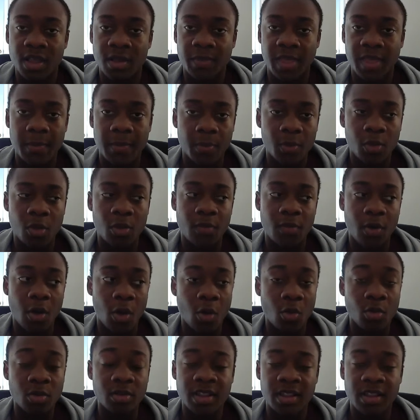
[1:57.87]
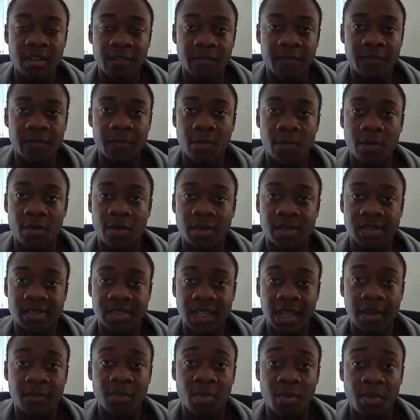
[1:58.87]
People who've owned it for
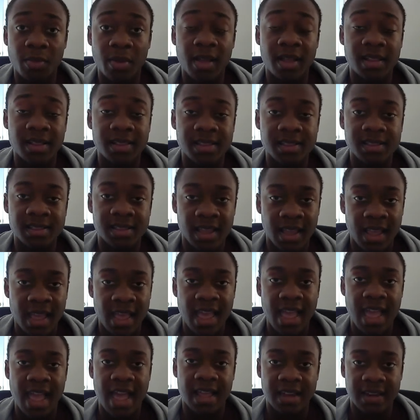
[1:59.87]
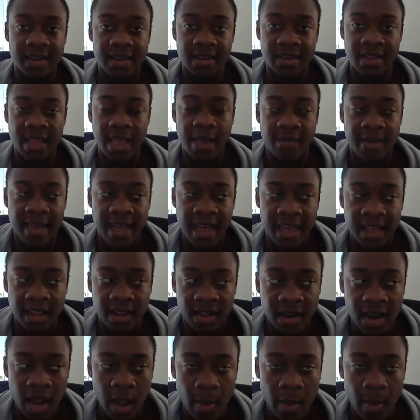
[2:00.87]
several months and have had an